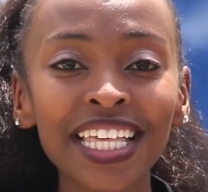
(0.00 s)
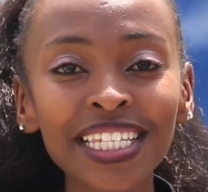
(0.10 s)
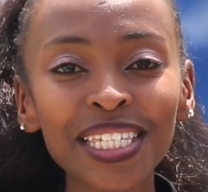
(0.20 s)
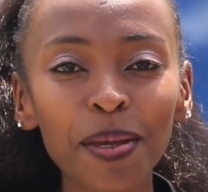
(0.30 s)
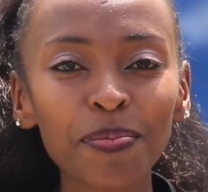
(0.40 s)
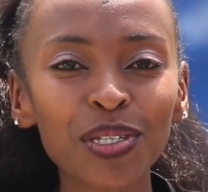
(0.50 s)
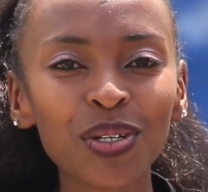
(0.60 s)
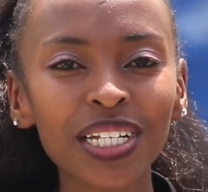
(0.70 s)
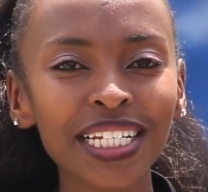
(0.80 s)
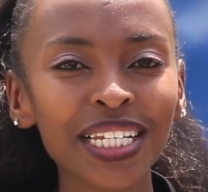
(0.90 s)
In this
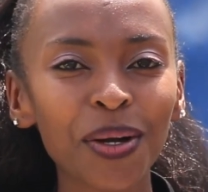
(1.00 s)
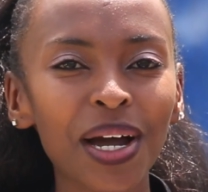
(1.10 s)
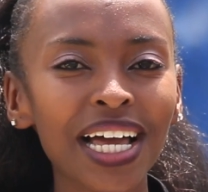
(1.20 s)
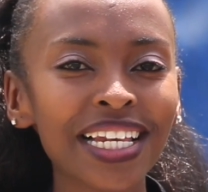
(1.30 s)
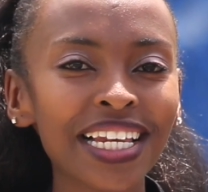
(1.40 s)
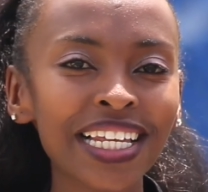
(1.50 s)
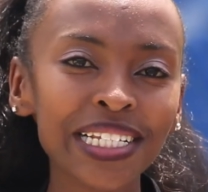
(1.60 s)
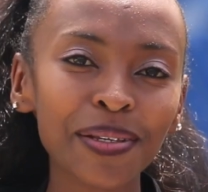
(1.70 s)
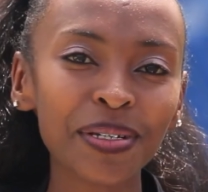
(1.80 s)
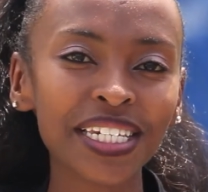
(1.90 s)
episode, itakuwa a
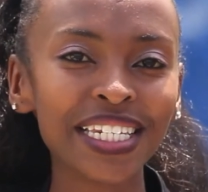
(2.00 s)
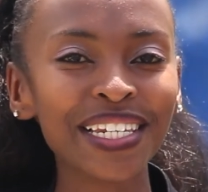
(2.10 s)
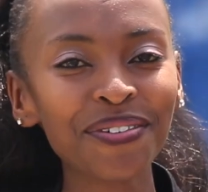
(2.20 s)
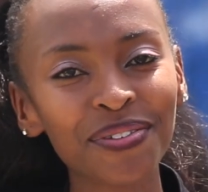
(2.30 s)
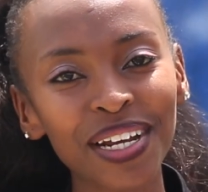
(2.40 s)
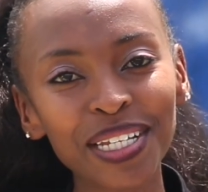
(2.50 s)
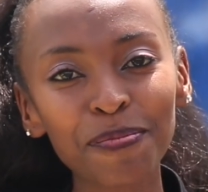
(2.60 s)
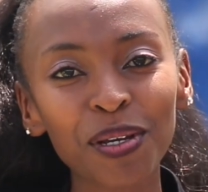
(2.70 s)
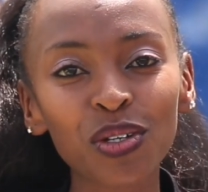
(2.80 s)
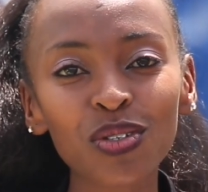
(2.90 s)
little bit
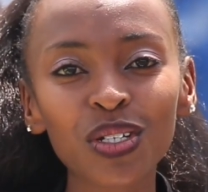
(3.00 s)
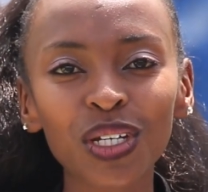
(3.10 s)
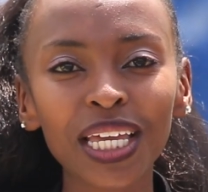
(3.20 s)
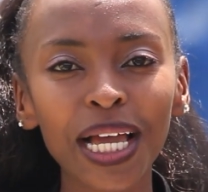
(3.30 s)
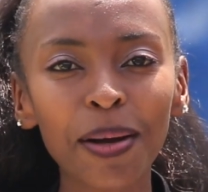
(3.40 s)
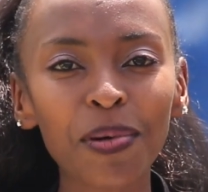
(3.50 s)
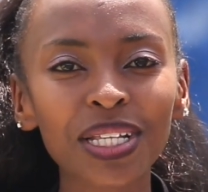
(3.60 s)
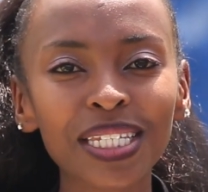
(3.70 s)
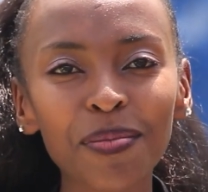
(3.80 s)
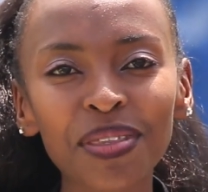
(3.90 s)
different because you're talking
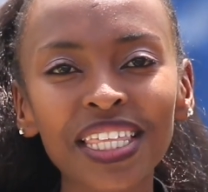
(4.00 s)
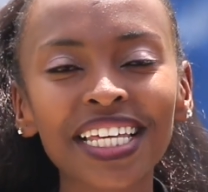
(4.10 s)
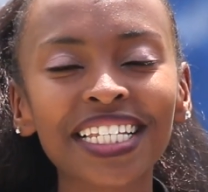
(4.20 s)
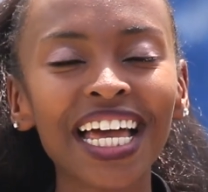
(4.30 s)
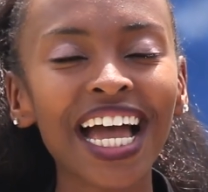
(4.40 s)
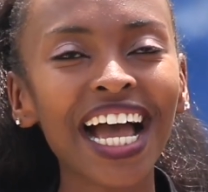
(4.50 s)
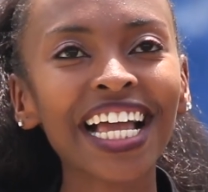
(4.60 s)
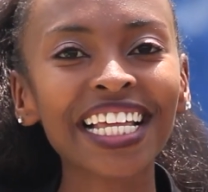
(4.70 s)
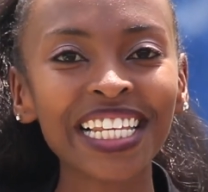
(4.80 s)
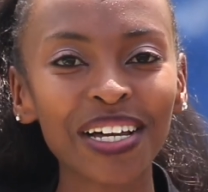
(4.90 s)
about something that
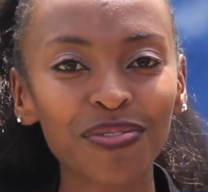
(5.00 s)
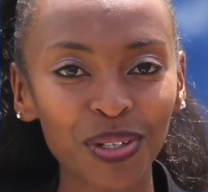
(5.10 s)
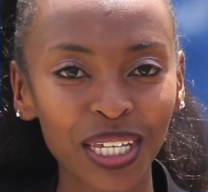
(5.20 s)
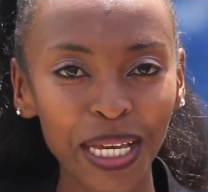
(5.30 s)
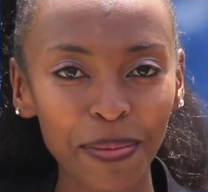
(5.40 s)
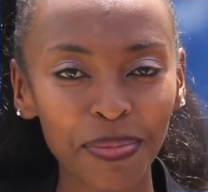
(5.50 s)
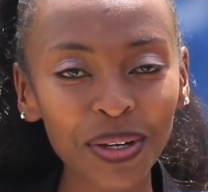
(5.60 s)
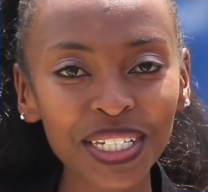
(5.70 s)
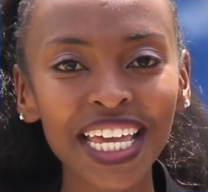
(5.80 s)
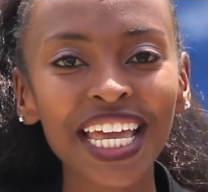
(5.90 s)
I love talking
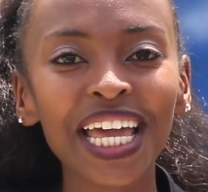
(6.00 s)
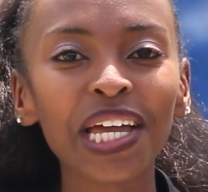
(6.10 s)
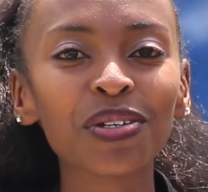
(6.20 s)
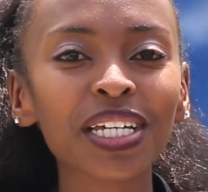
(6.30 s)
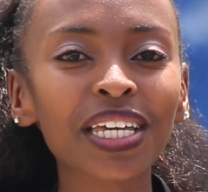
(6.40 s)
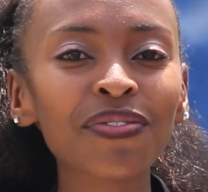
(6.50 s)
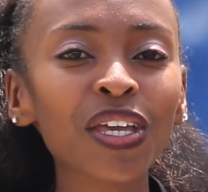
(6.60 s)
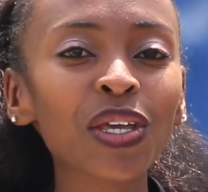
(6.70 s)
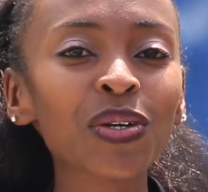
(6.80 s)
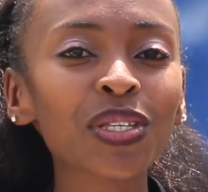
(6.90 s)
about. And we're
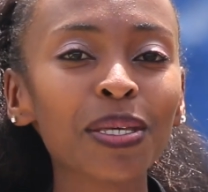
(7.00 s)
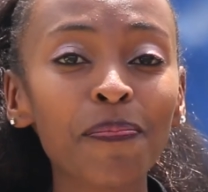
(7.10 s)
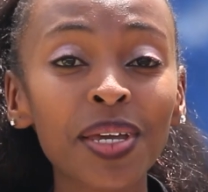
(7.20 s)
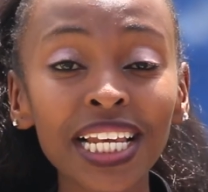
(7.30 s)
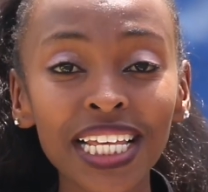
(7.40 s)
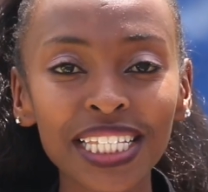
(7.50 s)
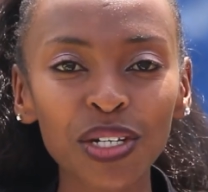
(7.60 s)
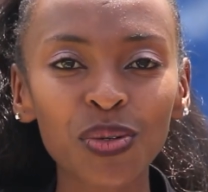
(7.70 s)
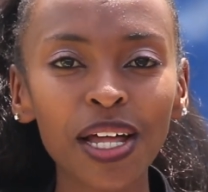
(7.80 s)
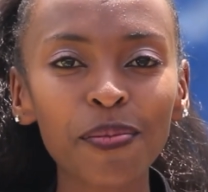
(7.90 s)
giving you the
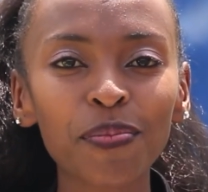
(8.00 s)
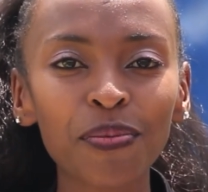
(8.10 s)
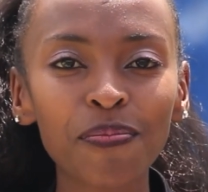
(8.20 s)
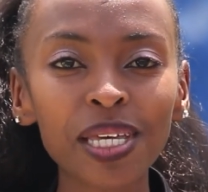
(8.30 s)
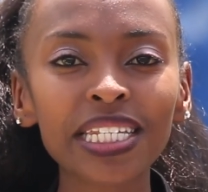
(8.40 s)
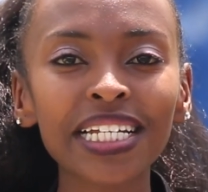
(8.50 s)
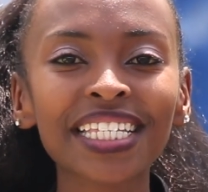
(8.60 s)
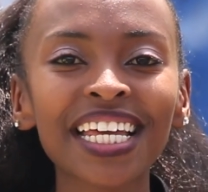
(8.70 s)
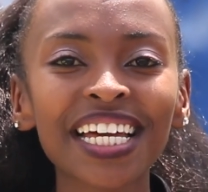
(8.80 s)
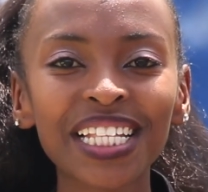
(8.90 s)
pillars that will help your
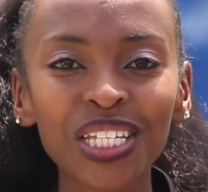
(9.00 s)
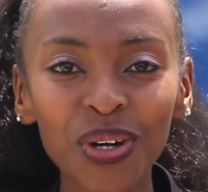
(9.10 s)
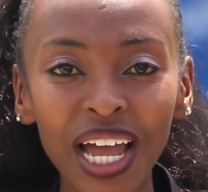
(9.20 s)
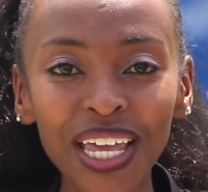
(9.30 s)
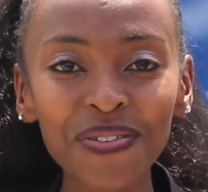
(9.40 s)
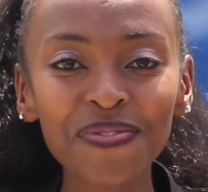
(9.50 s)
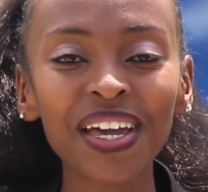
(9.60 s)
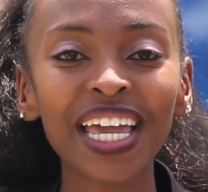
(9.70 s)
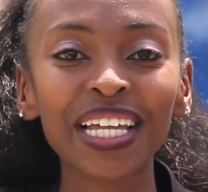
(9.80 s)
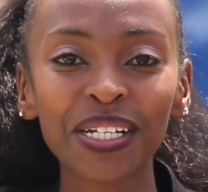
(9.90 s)
business
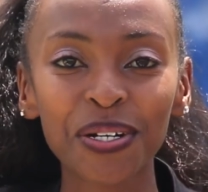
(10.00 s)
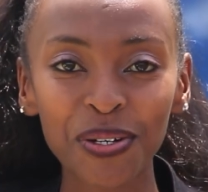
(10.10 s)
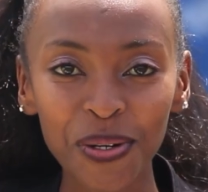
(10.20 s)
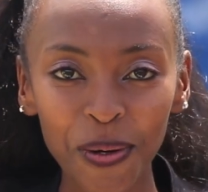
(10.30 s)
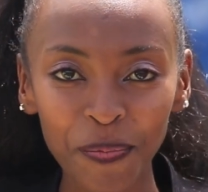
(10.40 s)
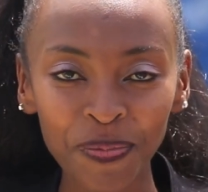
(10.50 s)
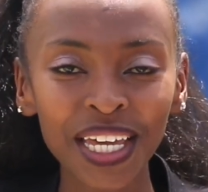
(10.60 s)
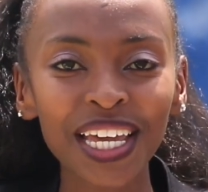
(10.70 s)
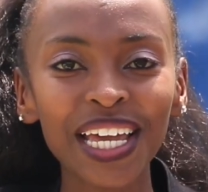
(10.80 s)
thrive and grow.